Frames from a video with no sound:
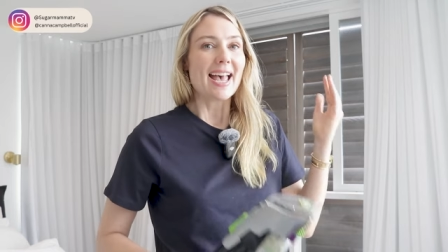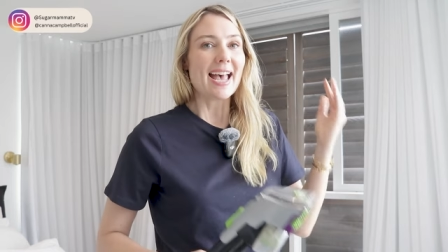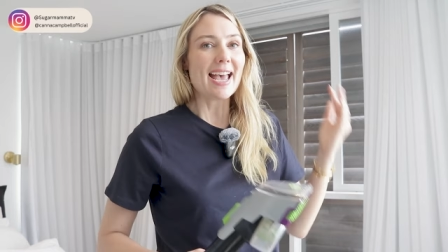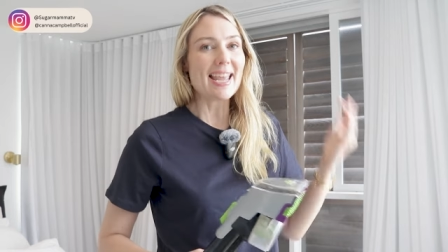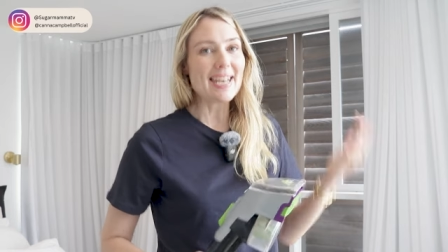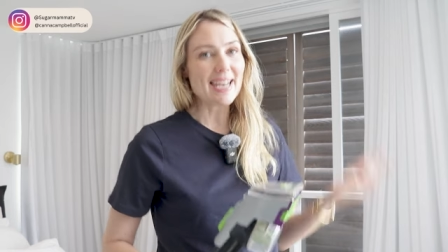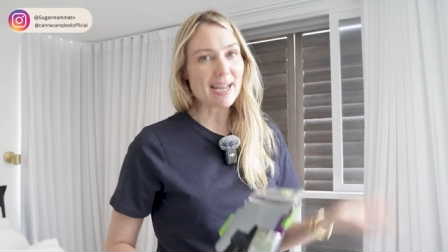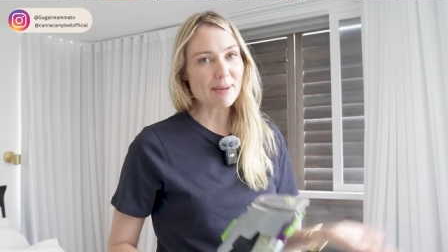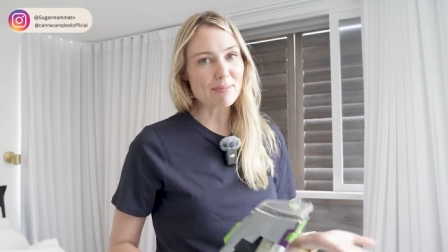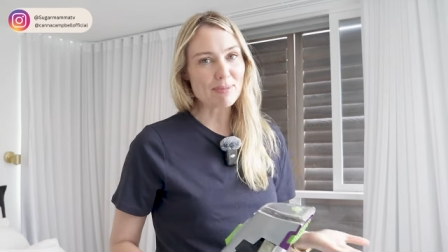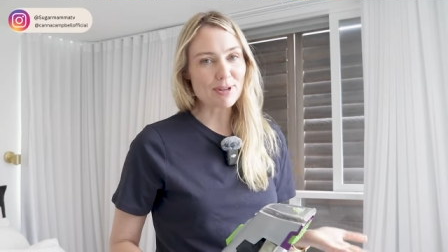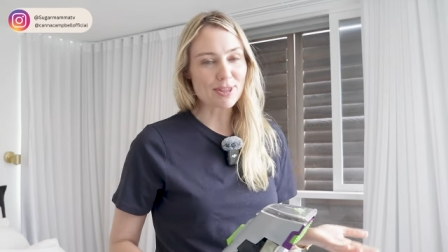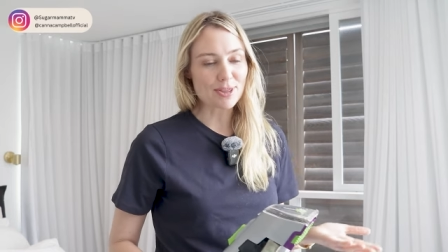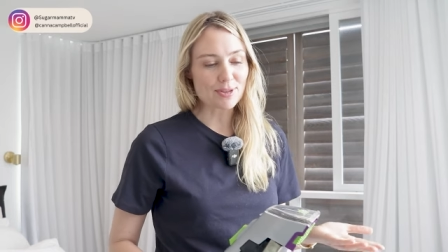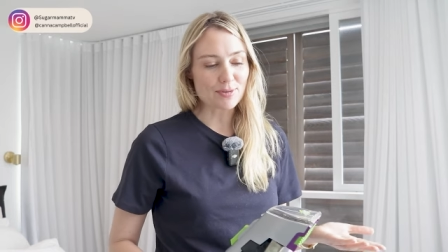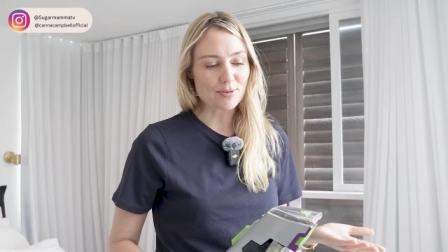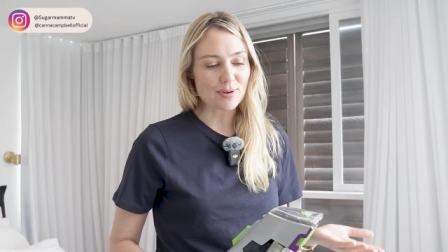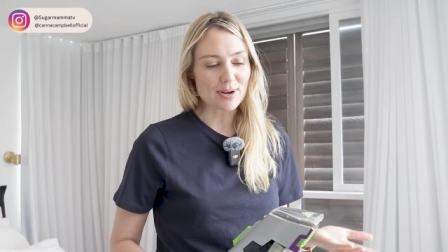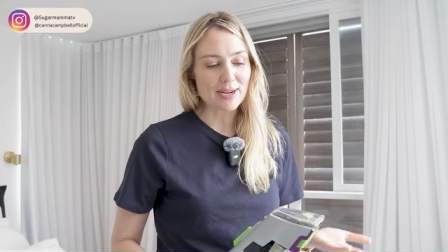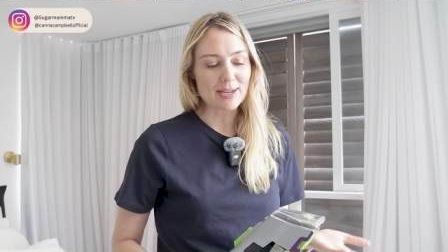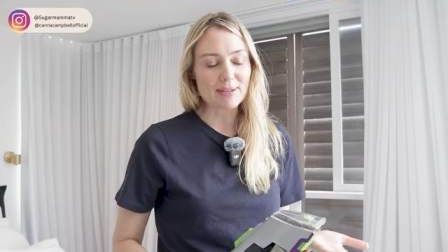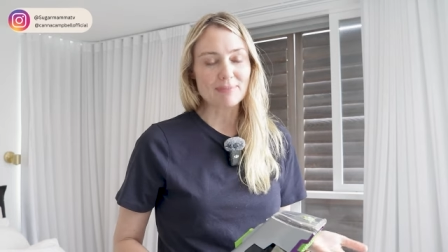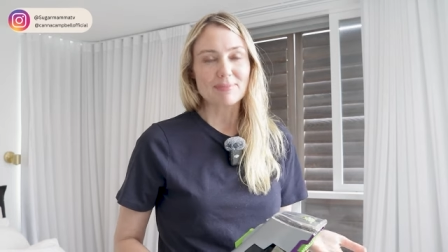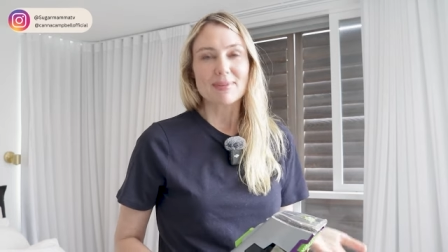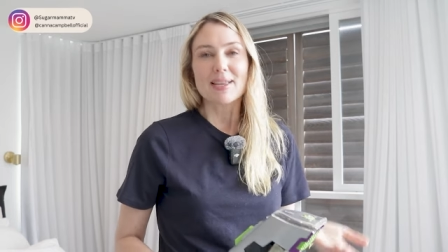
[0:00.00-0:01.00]
And number
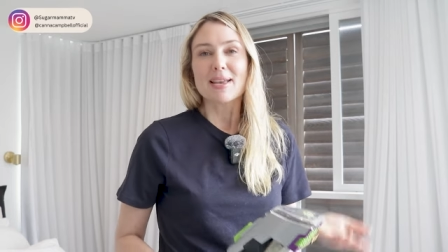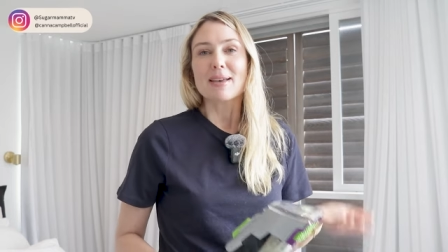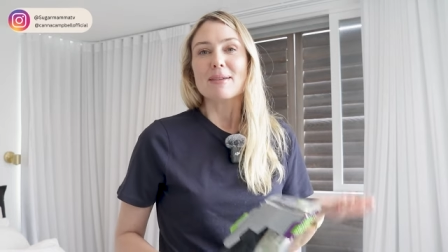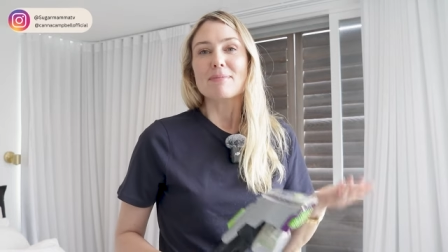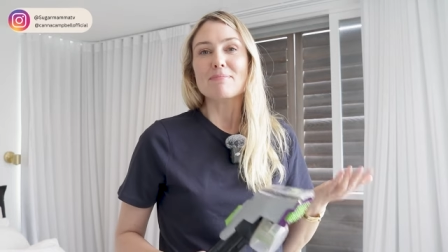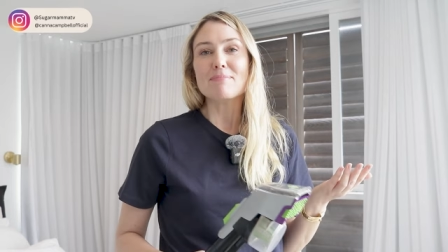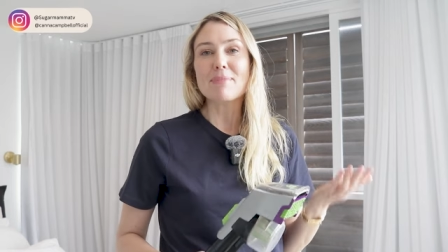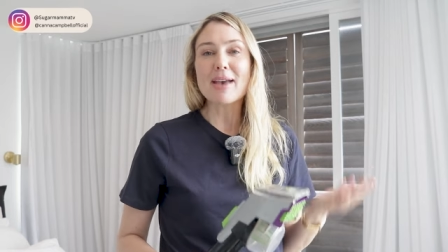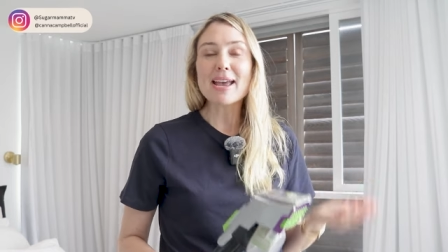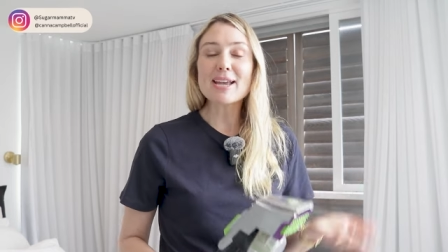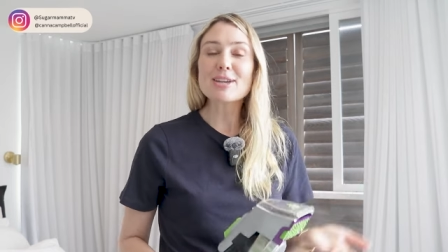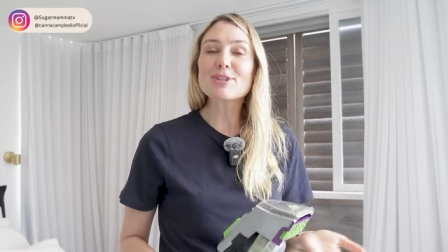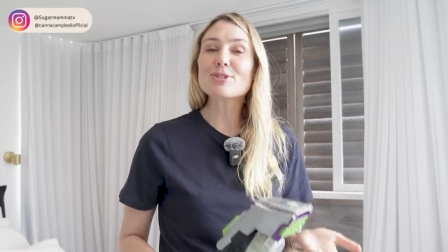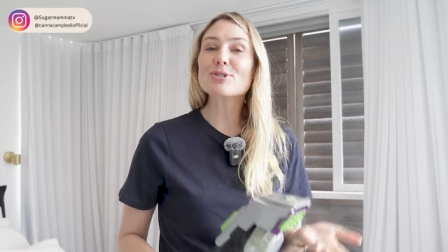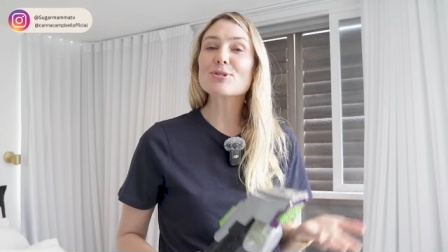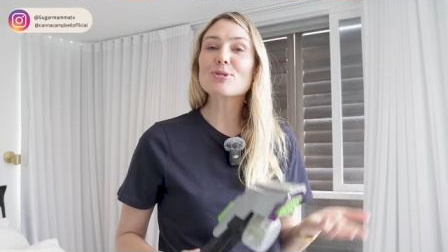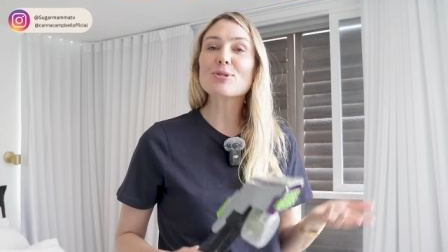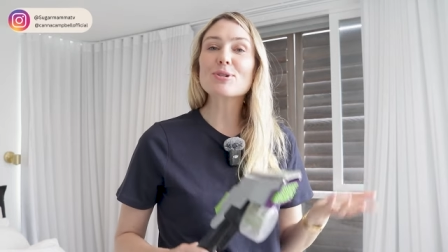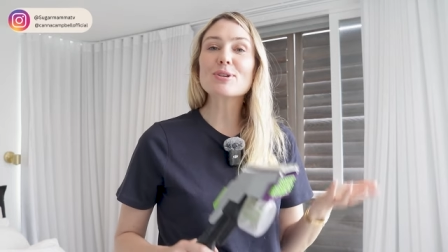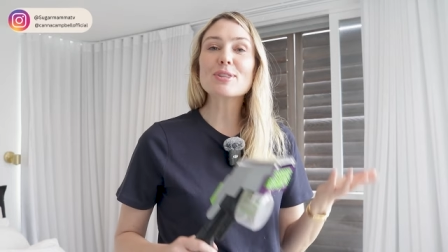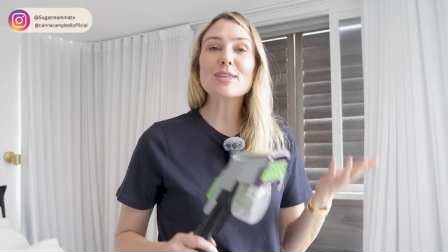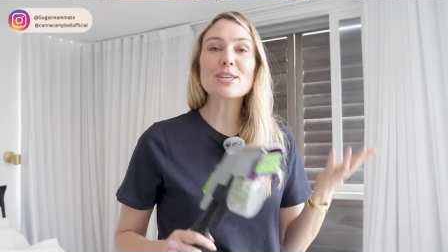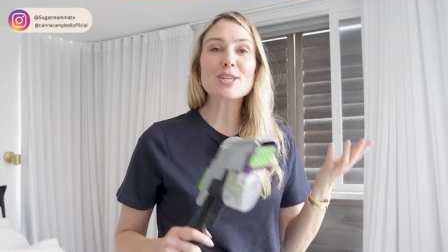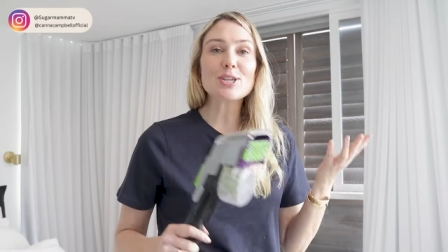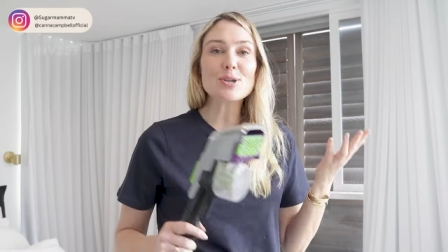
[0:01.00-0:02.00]
three, make
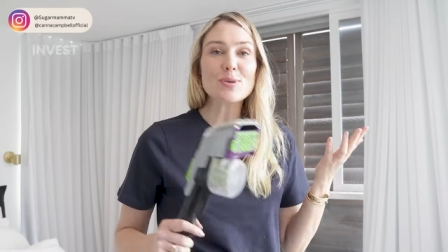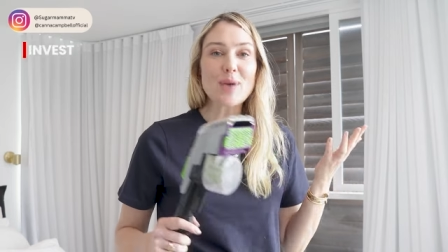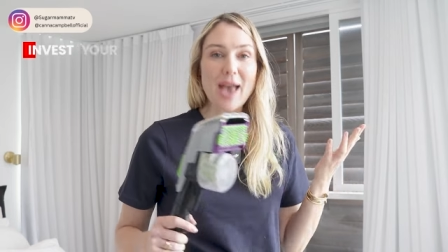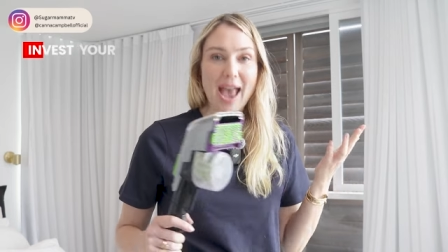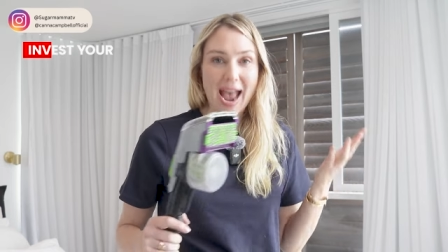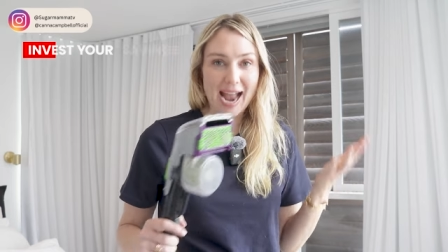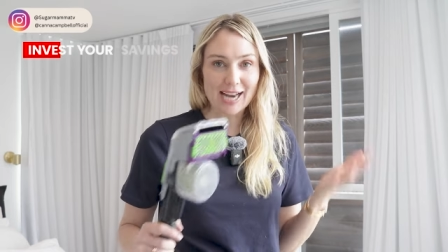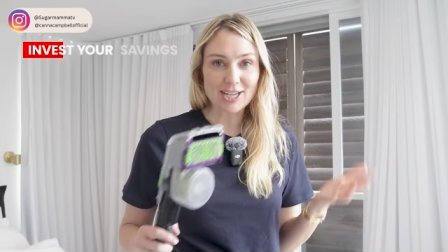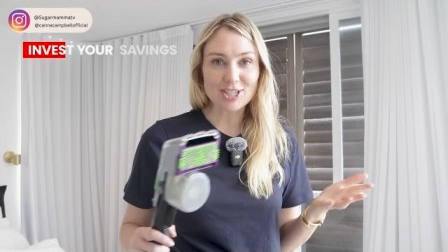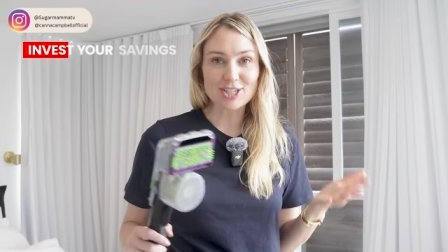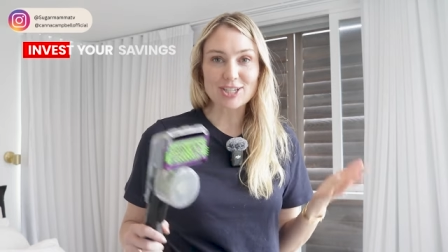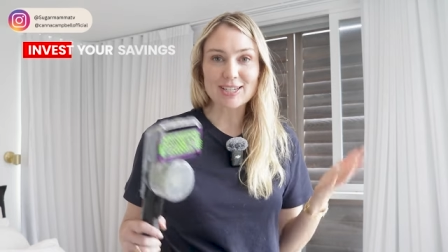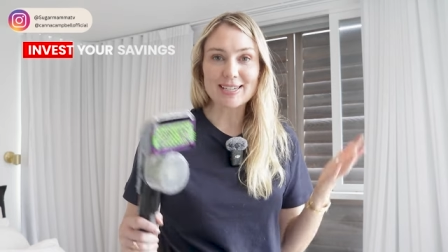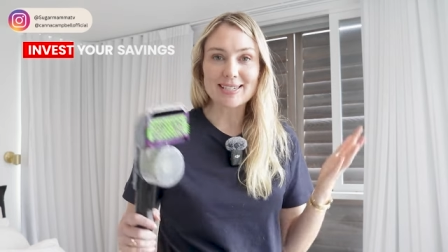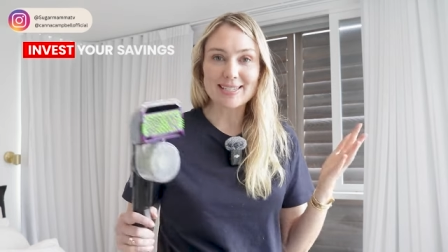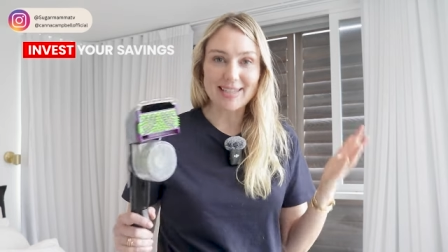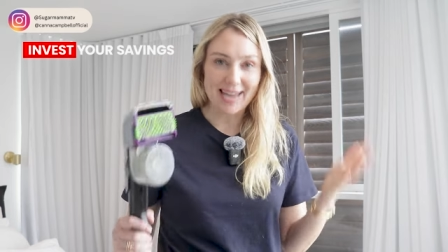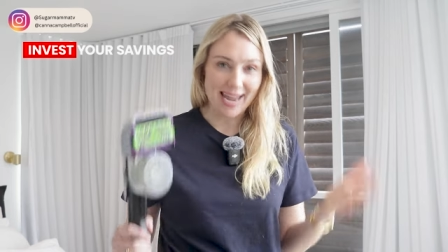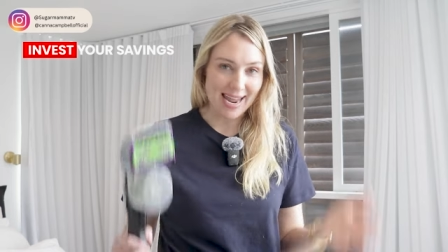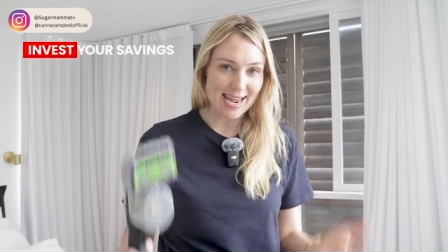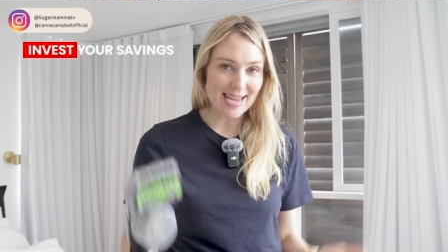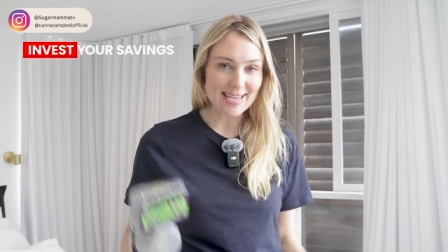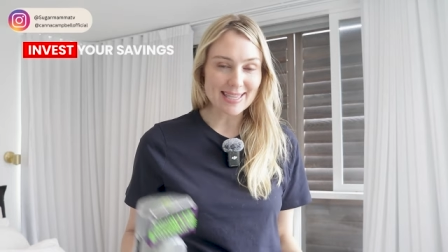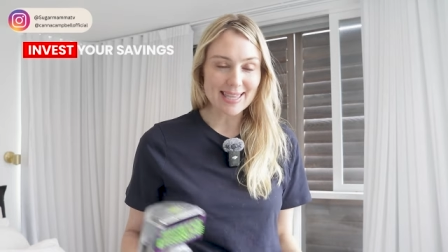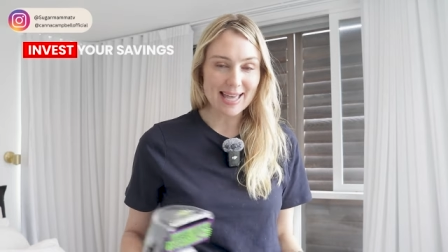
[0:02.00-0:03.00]
sure that you actually
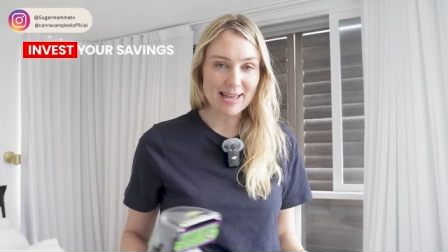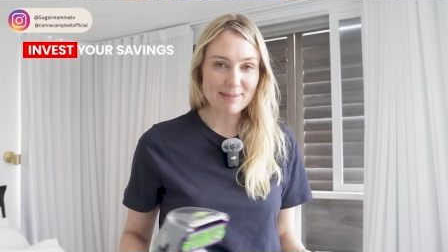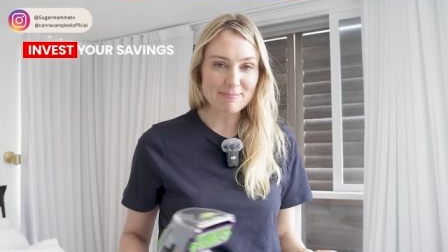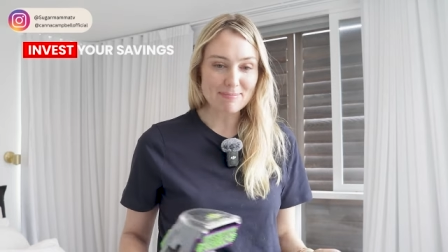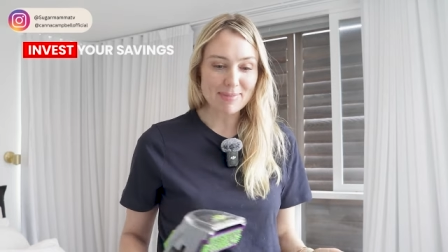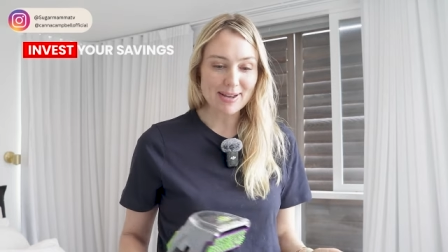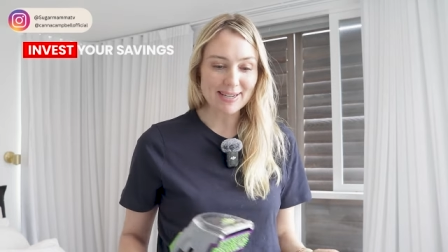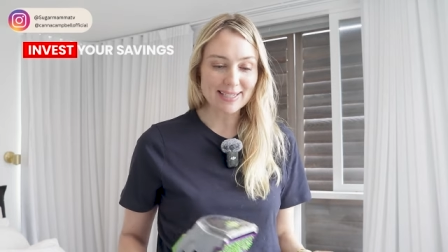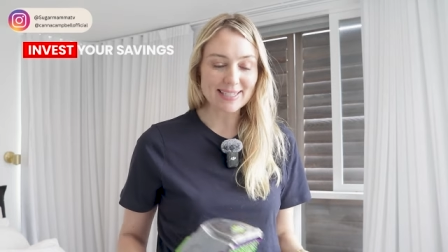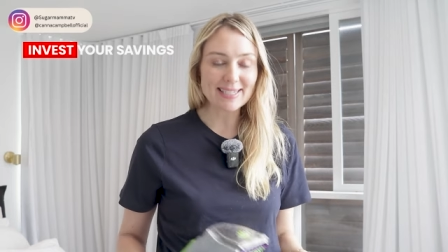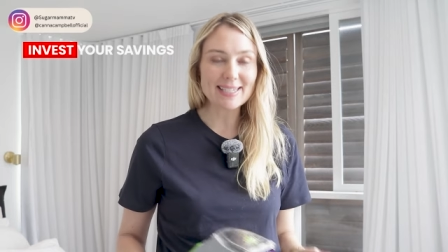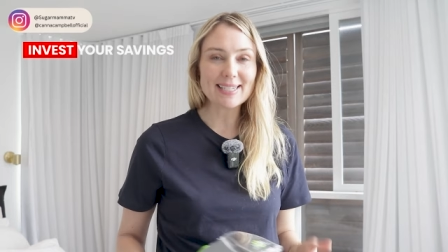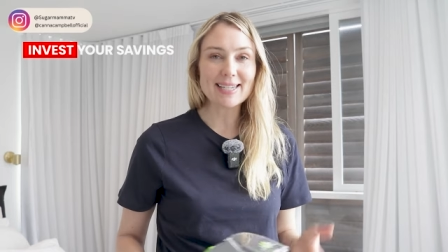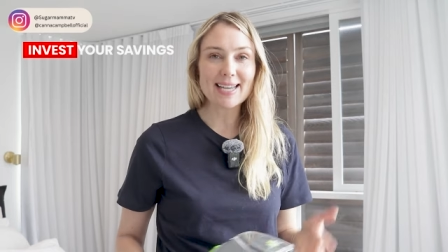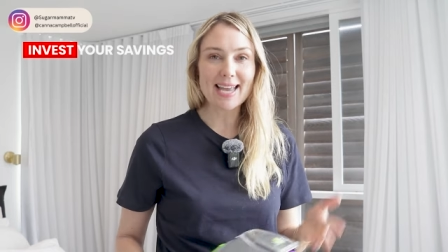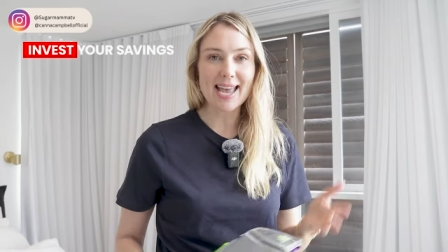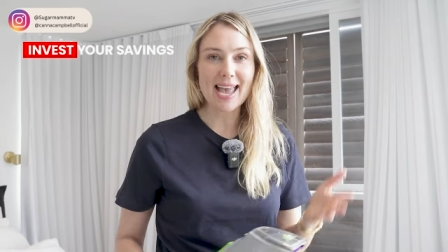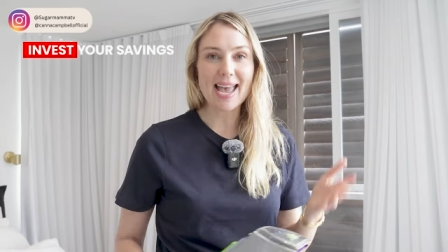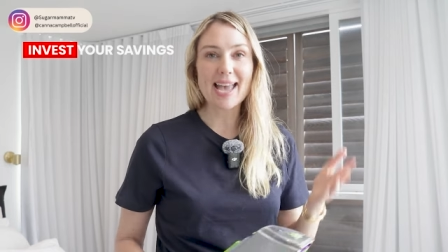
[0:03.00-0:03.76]
take that money